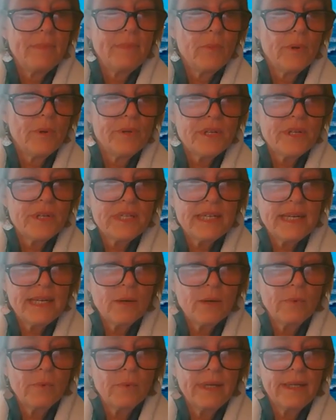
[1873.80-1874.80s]
also see
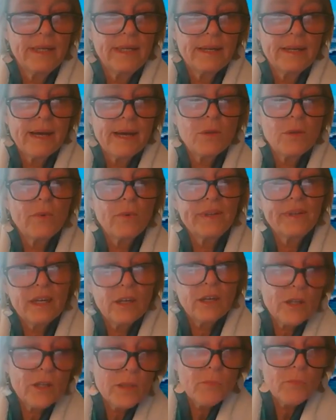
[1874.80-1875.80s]
another one that
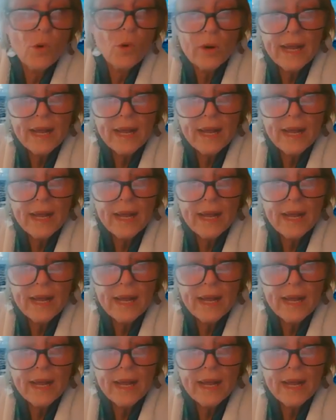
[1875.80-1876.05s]
looks more